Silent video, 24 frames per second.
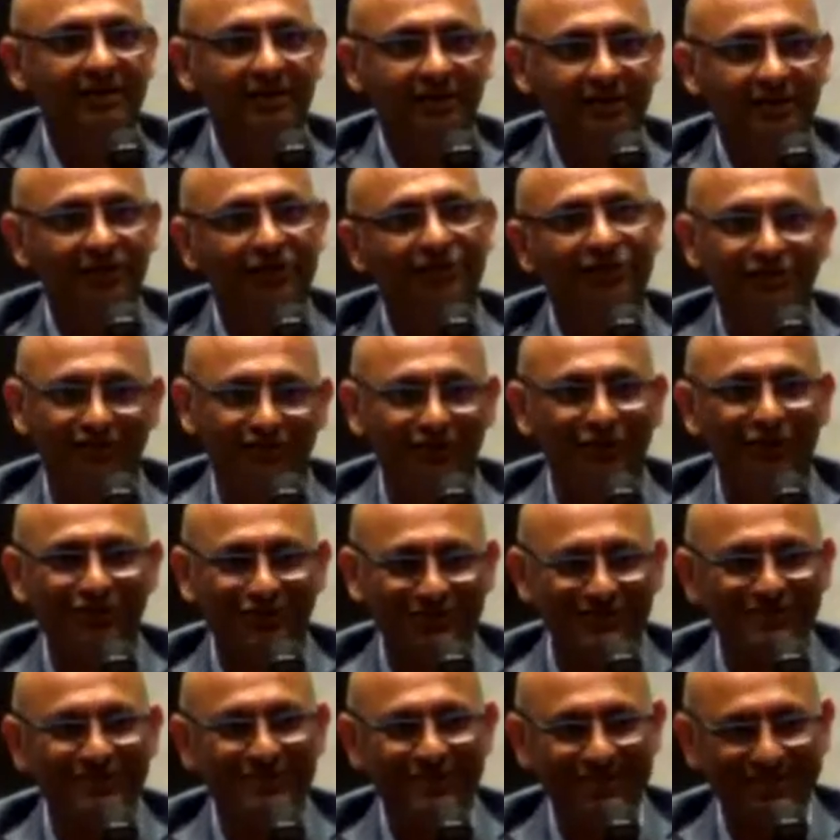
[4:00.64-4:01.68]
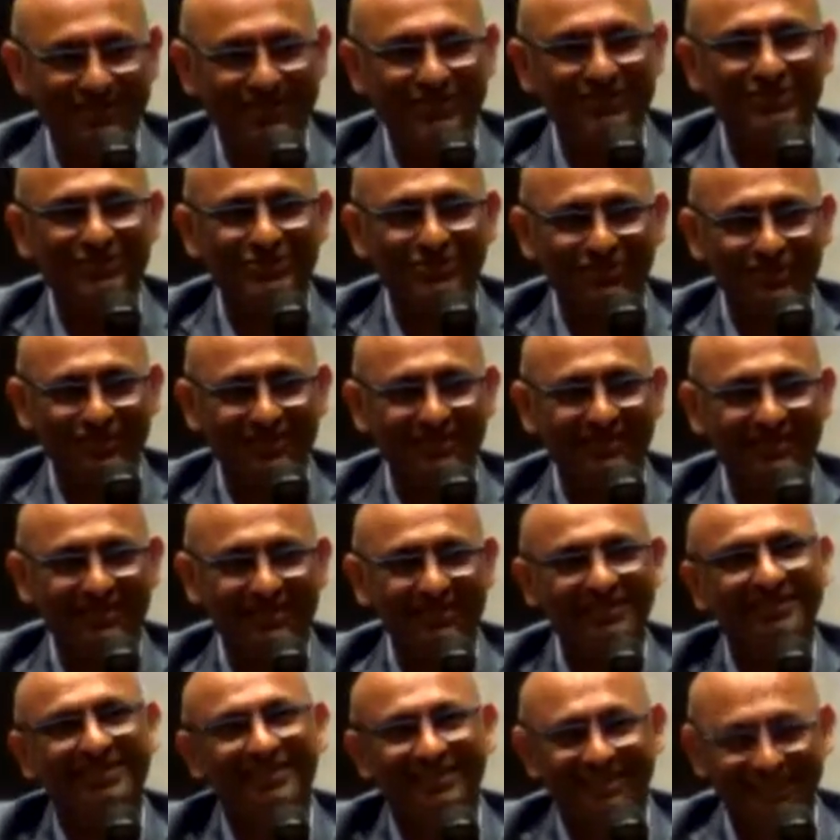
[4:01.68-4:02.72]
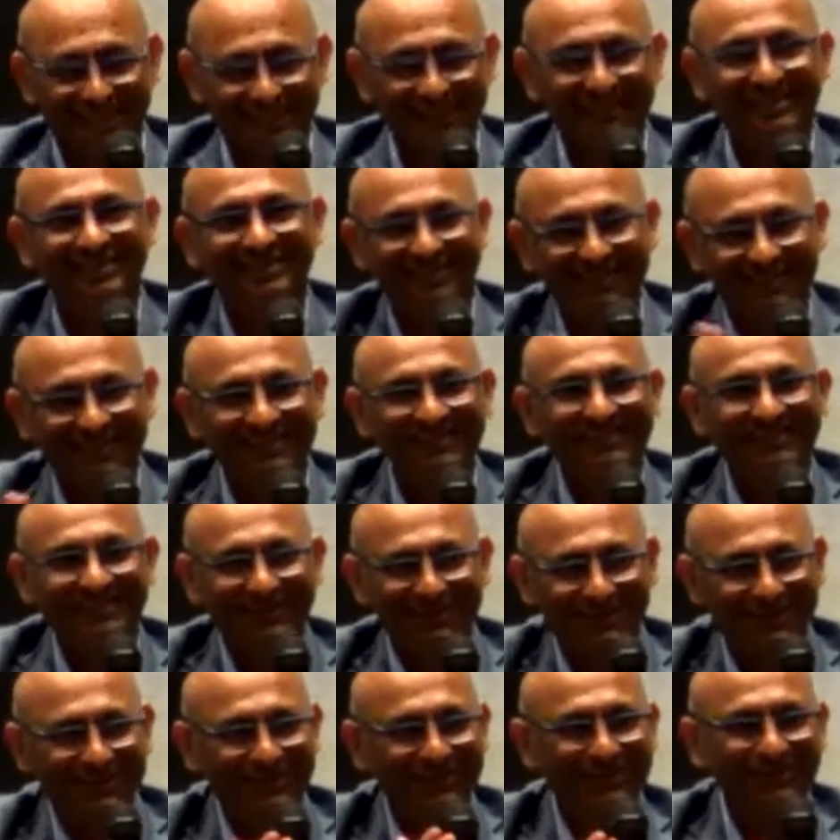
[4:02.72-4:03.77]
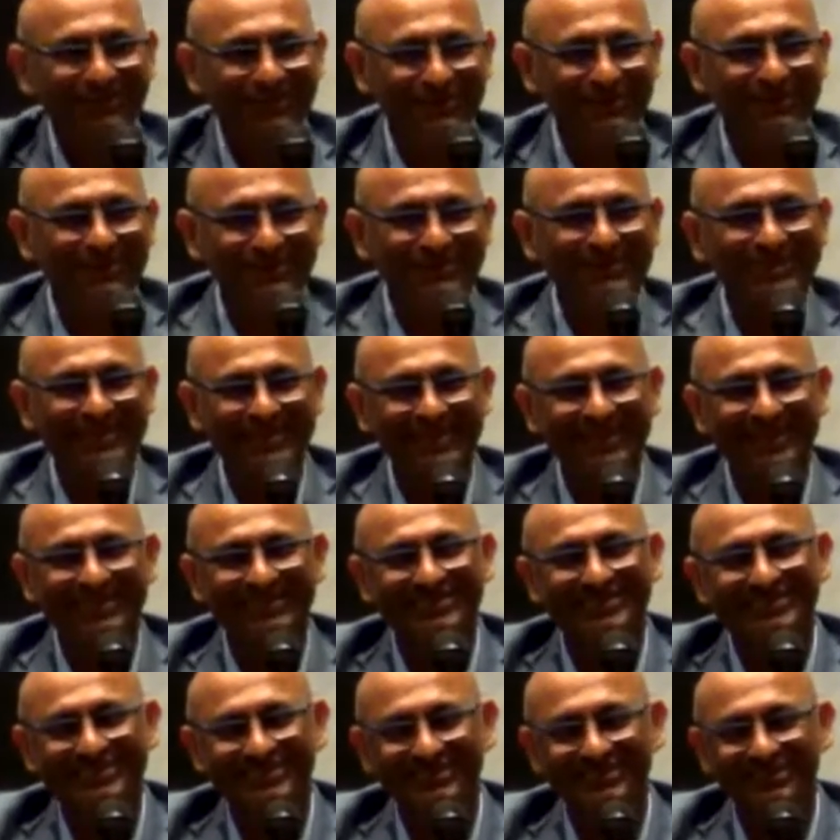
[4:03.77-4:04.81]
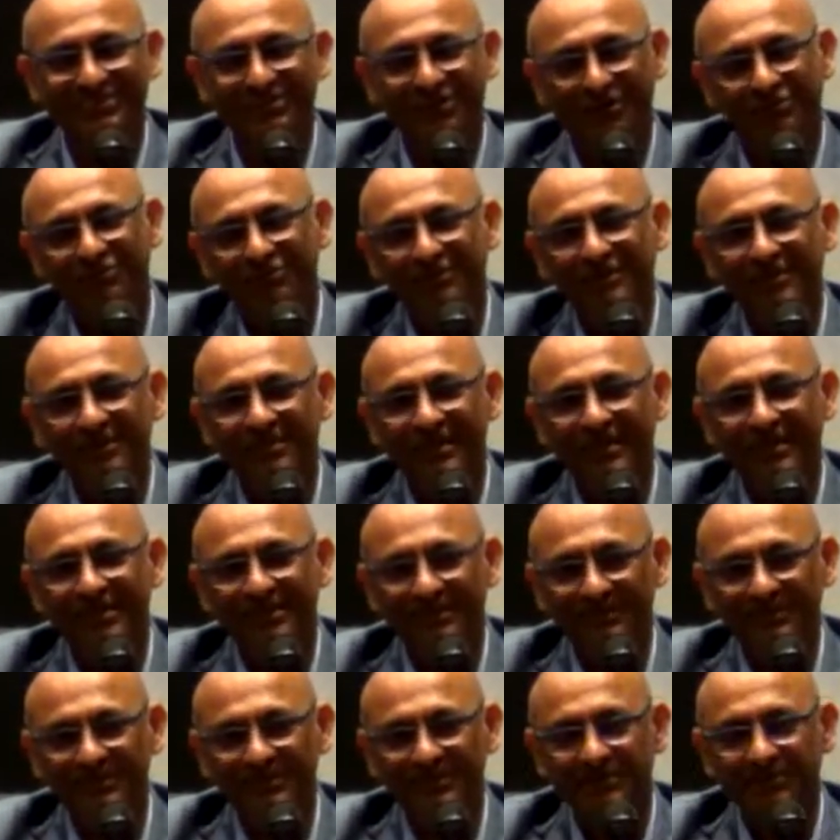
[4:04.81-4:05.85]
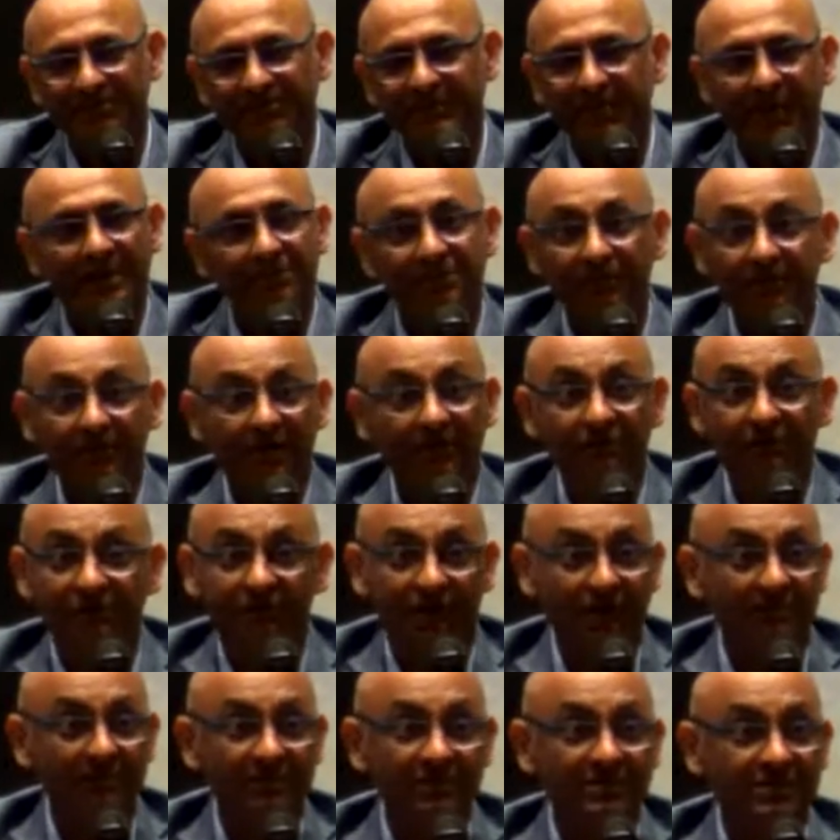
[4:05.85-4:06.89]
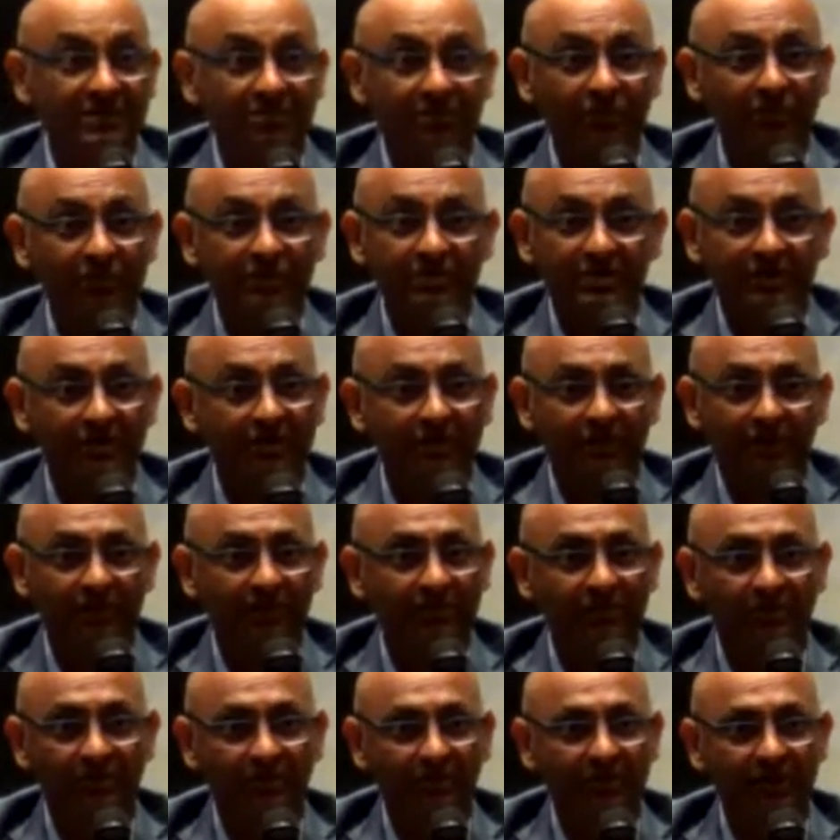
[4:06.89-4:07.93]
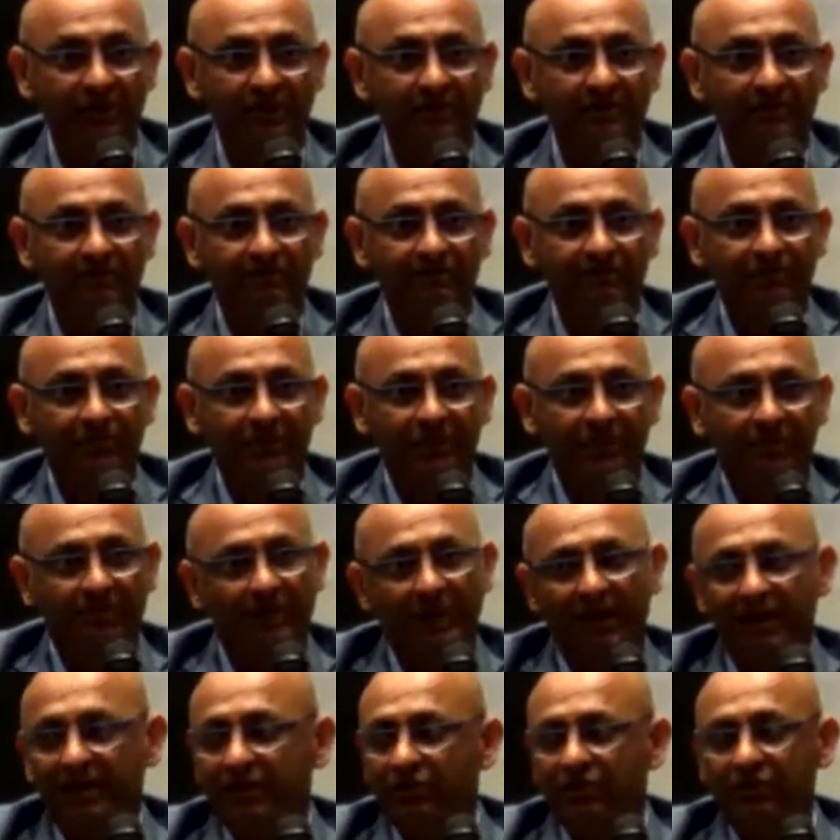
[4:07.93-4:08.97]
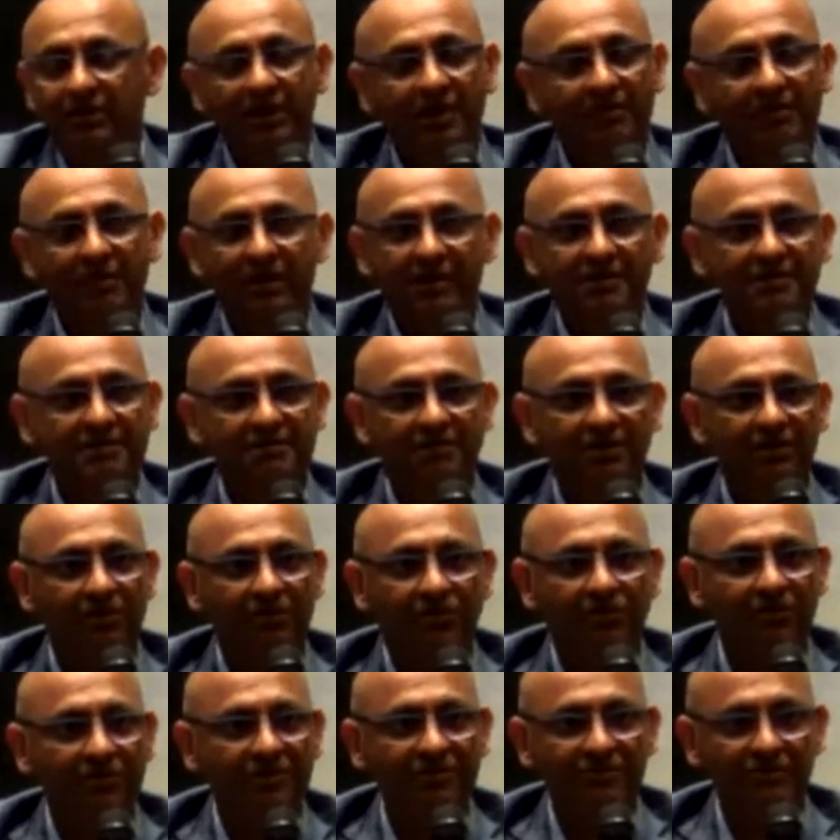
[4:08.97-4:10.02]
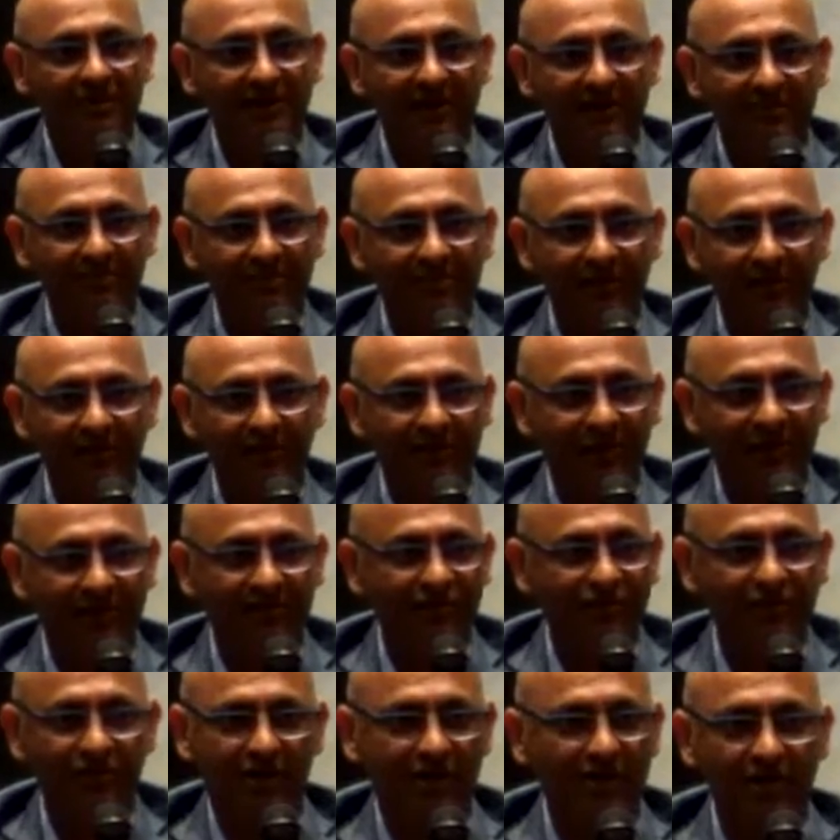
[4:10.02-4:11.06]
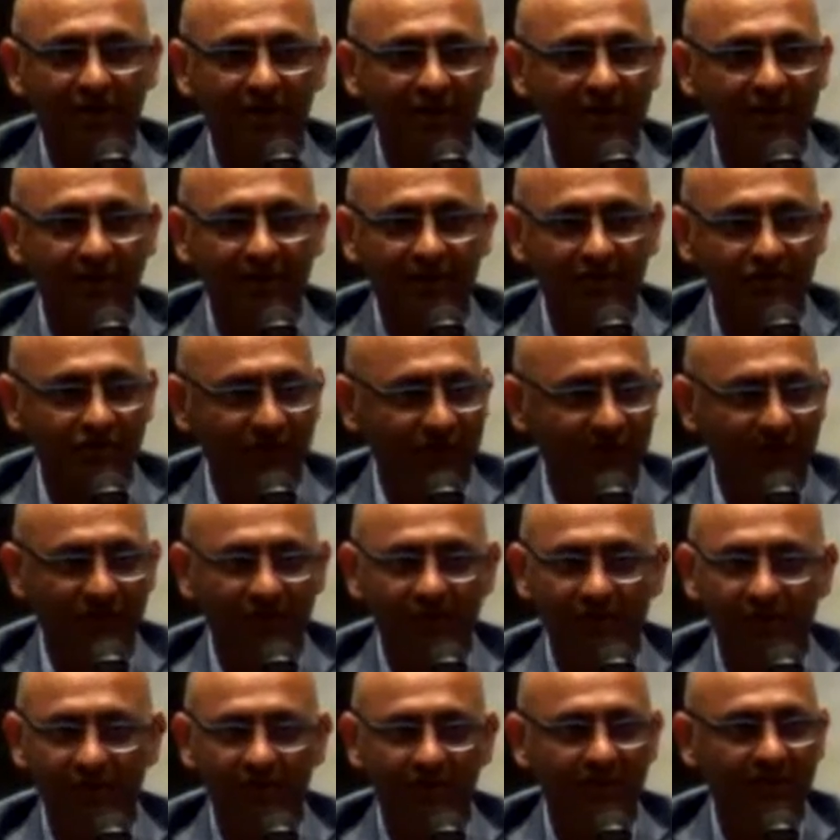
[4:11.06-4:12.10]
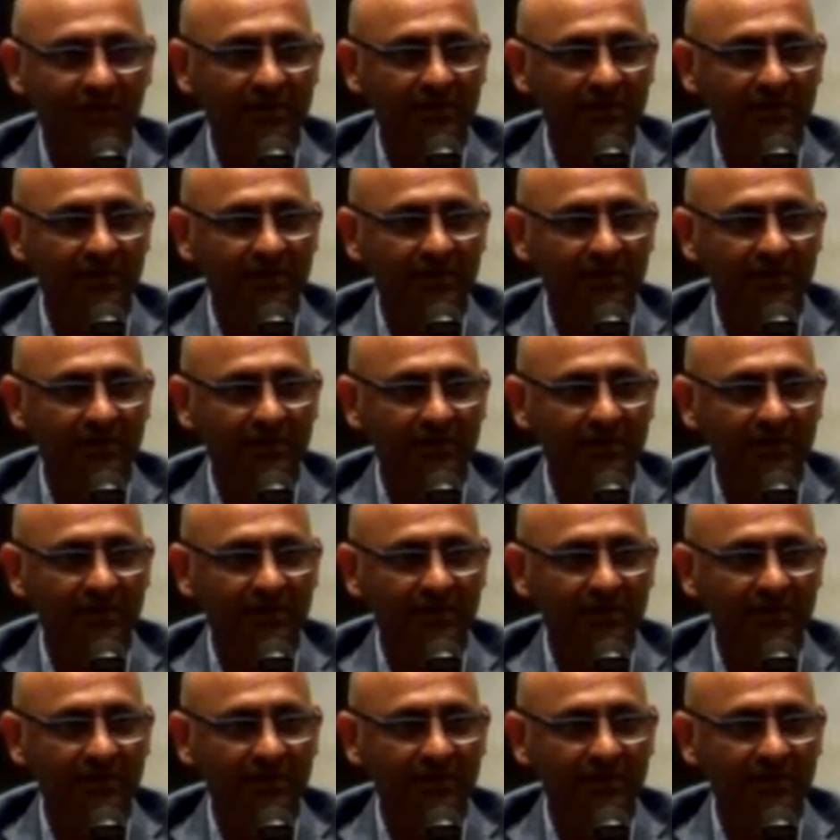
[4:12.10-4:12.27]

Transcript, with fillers: that. You know, they've heard some success stories like TK, you know, go and do it now. So hopefully that helps. And, and family support is incredible, right? I mean, I could not possibly do this without my wife tolerating the travel and